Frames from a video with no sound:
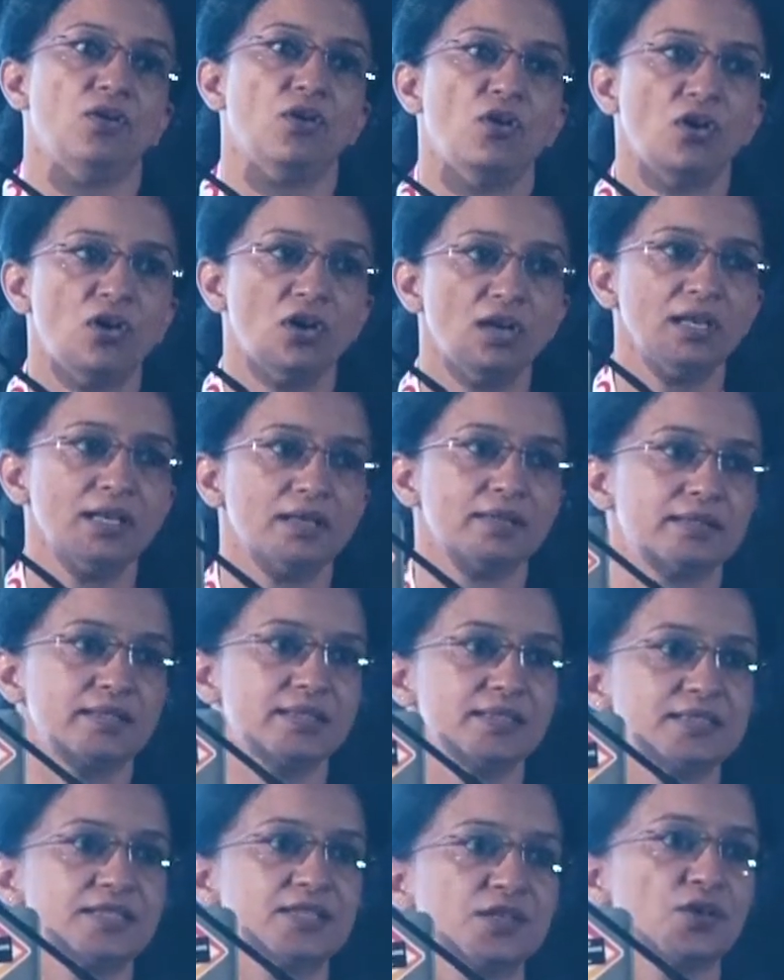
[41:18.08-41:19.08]
all
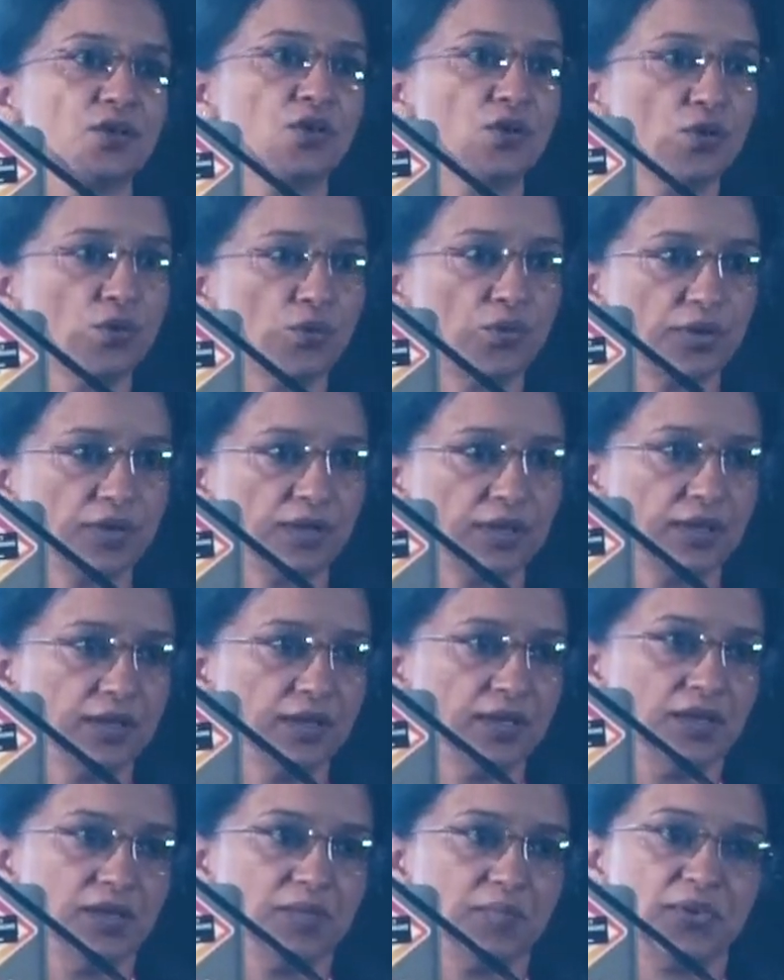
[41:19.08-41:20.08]
this code,
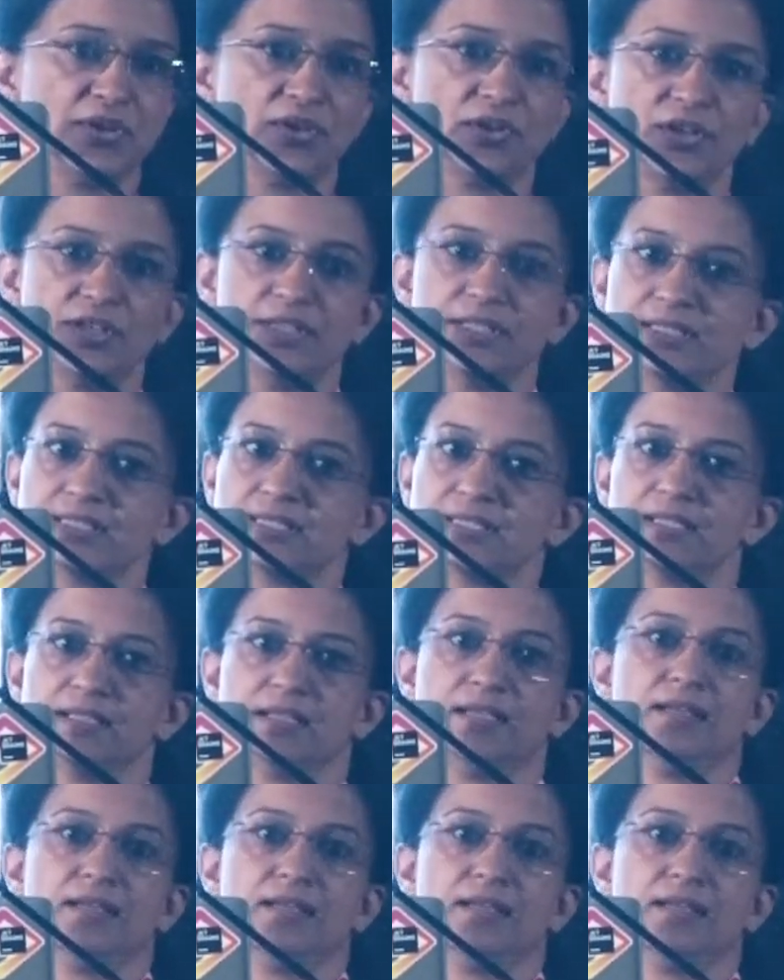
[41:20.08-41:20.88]
because